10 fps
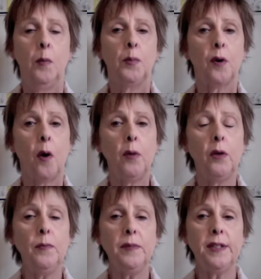
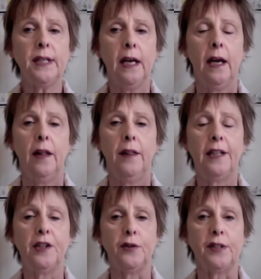problems
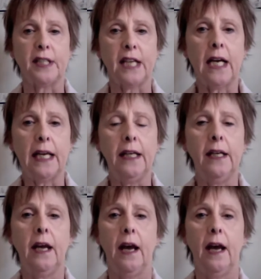that you're stuck in